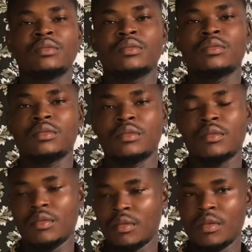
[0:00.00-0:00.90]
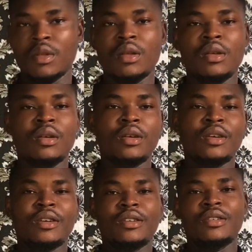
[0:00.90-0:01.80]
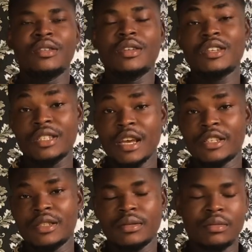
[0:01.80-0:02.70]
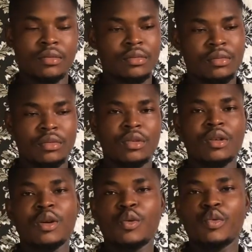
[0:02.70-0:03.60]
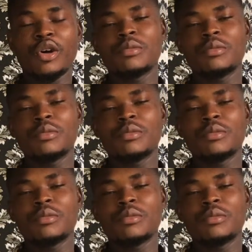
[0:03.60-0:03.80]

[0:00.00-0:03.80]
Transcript: So you can see it. Do you want this ads to run on Facebook?